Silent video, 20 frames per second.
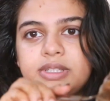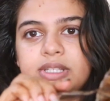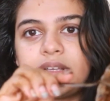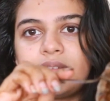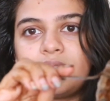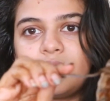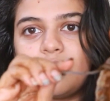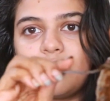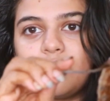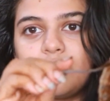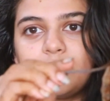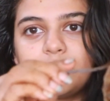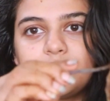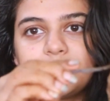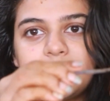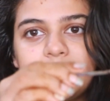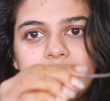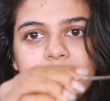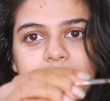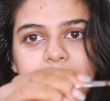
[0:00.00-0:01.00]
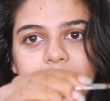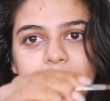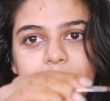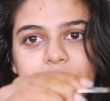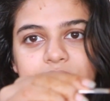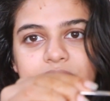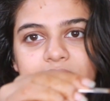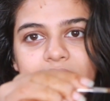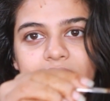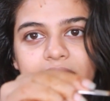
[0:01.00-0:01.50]
So I have almost like that
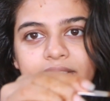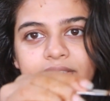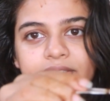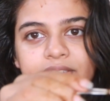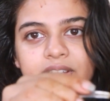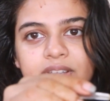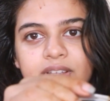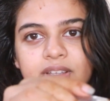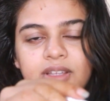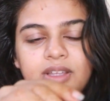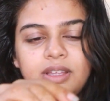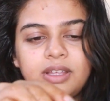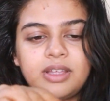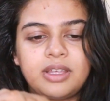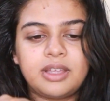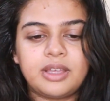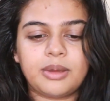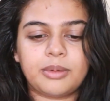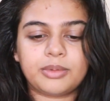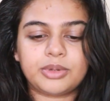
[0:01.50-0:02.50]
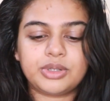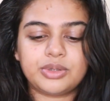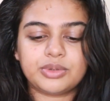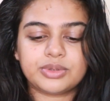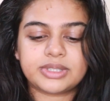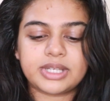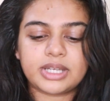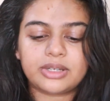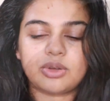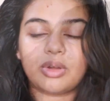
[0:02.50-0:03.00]
much left. I'm going to
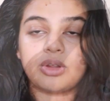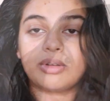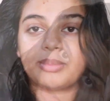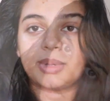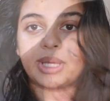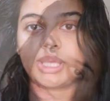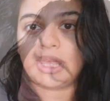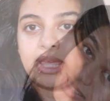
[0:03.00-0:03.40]
use that on my